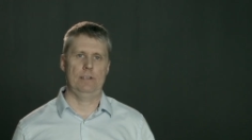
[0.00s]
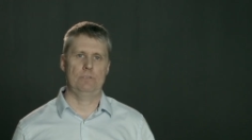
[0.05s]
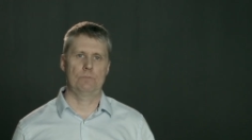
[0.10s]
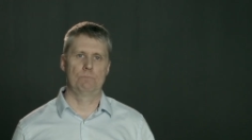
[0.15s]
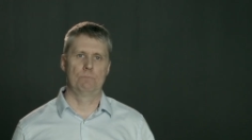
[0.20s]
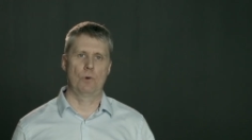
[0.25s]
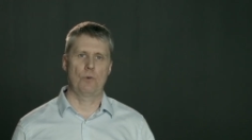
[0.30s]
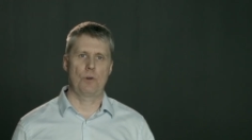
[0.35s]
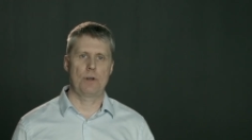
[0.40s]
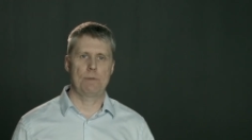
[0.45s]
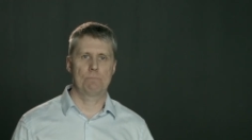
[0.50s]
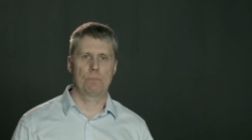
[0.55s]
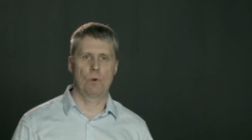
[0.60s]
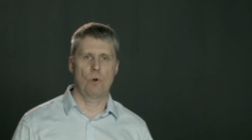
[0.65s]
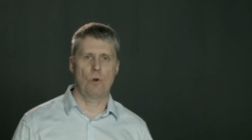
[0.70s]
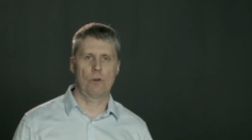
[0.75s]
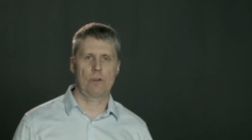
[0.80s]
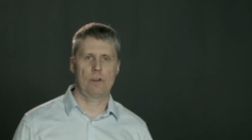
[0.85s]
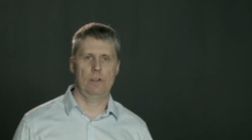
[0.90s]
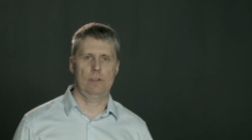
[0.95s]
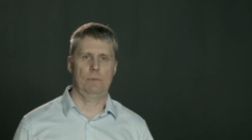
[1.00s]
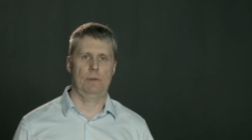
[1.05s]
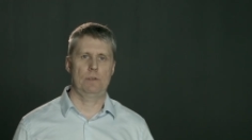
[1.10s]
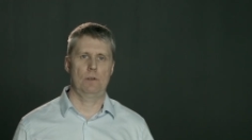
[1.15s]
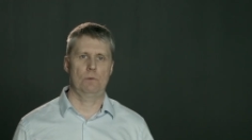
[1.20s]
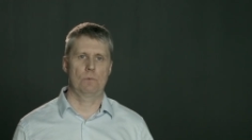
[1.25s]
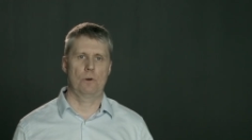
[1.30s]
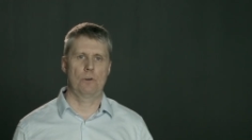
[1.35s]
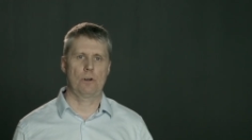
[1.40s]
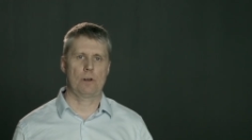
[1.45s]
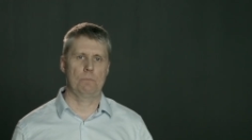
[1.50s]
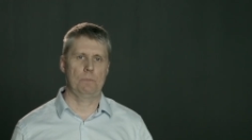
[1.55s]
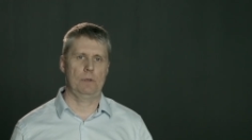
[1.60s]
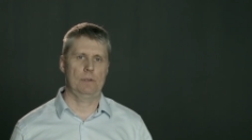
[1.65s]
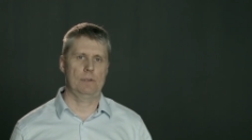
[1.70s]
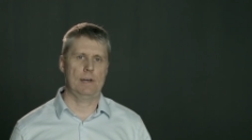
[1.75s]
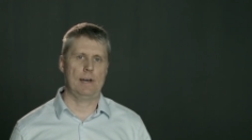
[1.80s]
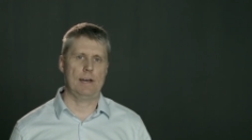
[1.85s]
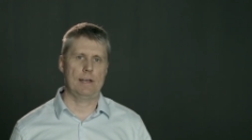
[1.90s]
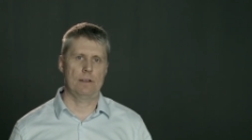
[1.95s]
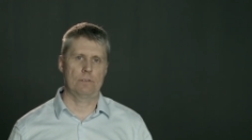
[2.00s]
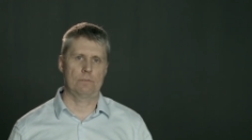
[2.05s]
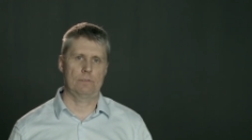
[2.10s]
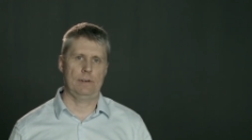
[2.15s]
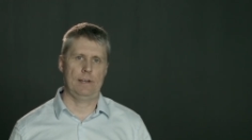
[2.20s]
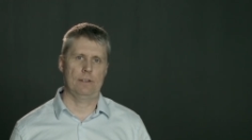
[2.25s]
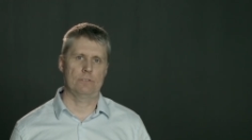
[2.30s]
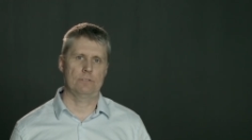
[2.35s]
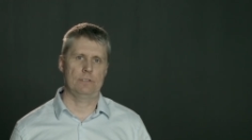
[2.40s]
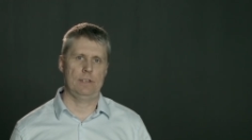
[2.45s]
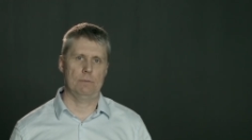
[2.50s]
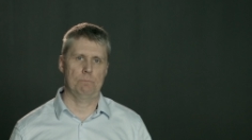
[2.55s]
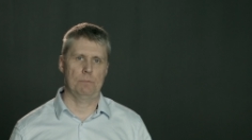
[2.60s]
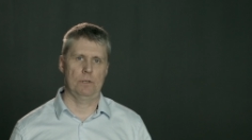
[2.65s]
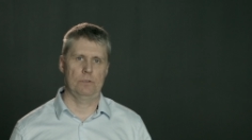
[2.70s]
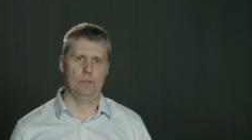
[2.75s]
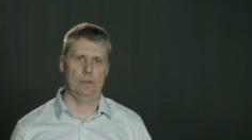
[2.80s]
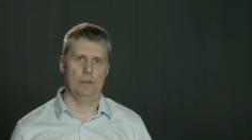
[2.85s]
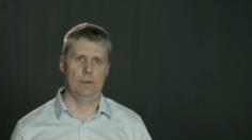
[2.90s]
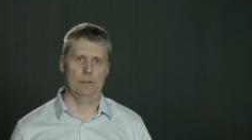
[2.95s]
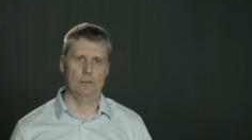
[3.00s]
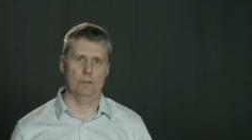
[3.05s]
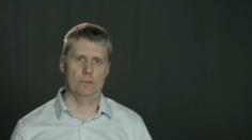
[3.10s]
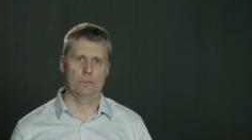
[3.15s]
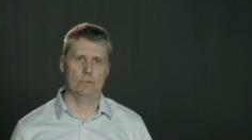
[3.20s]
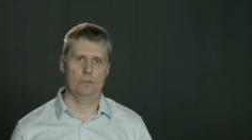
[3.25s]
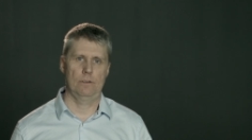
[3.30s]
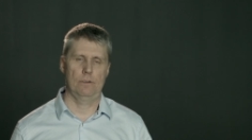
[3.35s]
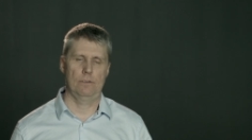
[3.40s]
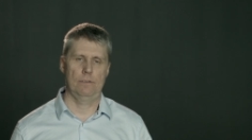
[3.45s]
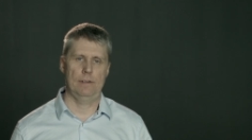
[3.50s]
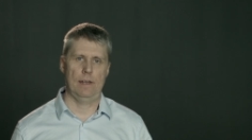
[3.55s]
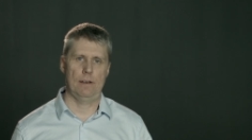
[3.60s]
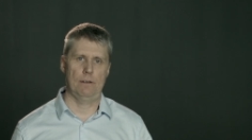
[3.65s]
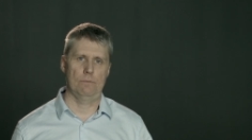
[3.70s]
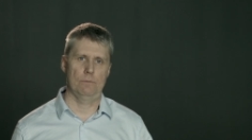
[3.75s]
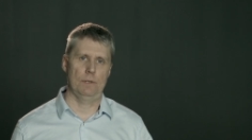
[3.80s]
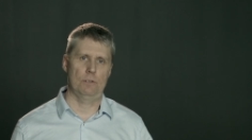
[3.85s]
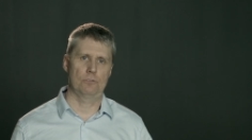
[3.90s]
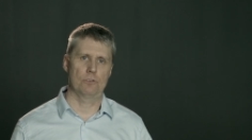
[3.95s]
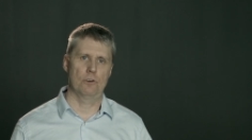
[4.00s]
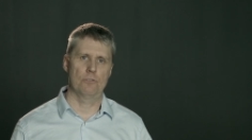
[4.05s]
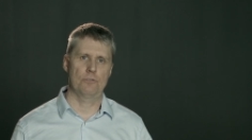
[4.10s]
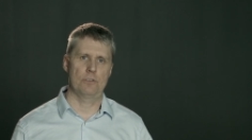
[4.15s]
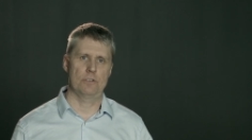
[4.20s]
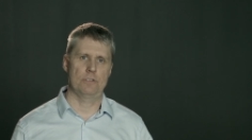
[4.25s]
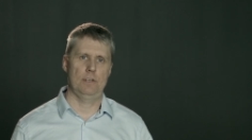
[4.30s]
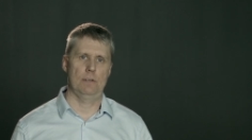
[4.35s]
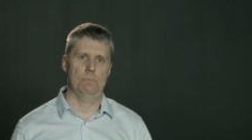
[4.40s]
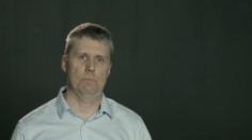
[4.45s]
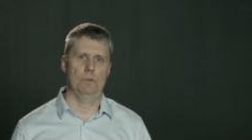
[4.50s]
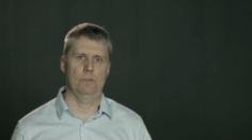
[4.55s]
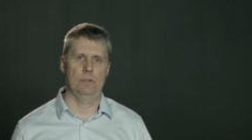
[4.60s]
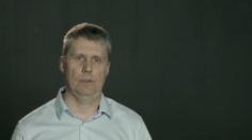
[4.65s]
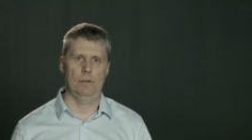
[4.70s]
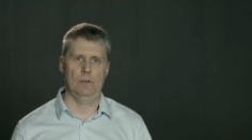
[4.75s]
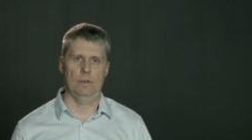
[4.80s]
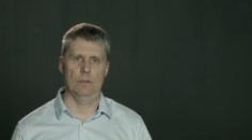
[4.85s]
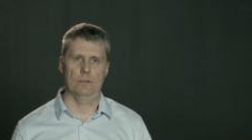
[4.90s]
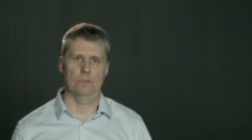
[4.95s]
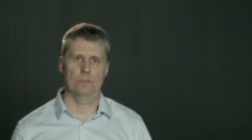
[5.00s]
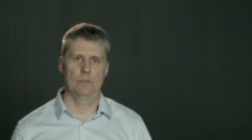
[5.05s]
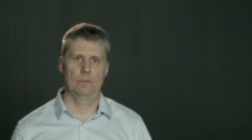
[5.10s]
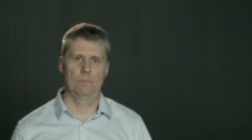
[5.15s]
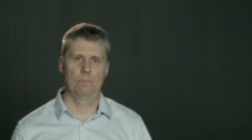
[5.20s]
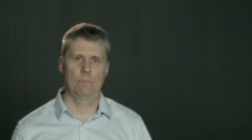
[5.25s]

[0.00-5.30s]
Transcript: It's more important when you're working with higher strength sheet materials than with softer sheet materials.